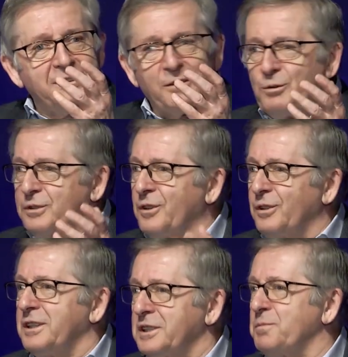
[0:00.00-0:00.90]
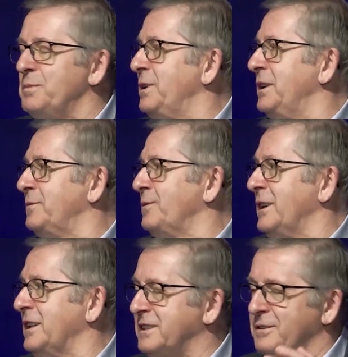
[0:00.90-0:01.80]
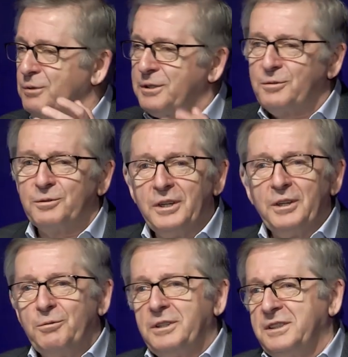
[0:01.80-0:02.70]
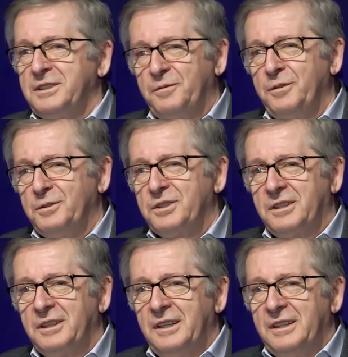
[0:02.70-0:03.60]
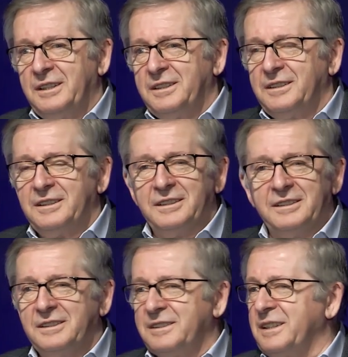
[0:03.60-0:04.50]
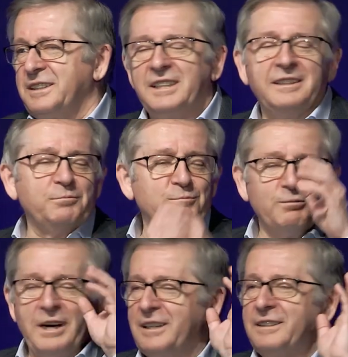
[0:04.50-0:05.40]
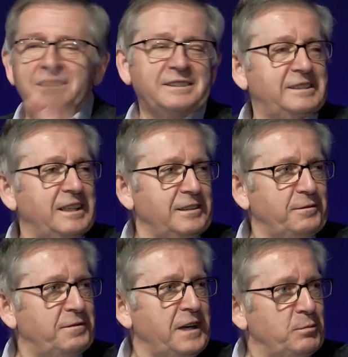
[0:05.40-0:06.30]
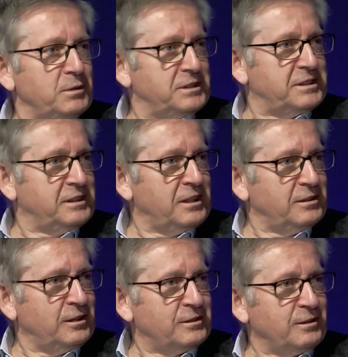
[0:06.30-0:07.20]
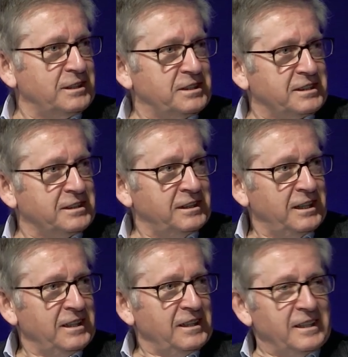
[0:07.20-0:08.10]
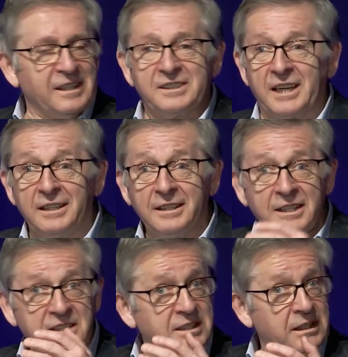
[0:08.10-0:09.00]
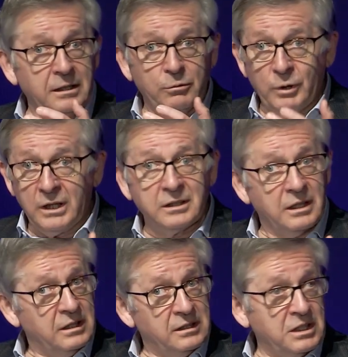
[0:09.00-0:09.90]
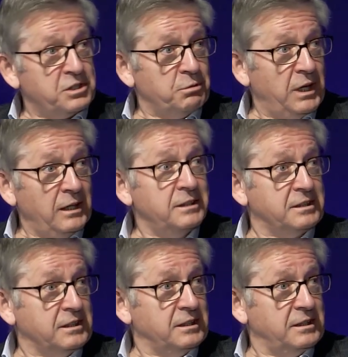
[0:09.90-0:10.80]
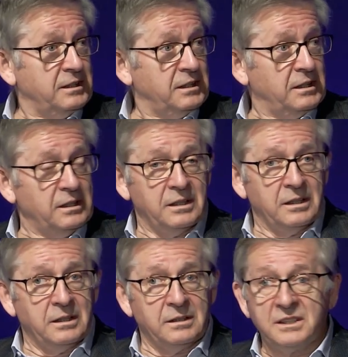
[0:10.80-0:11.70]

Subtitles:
what God has prepared for us, what is the future. They said, well, that are fables, not to listen. And suddenly they see, well, that's reality. They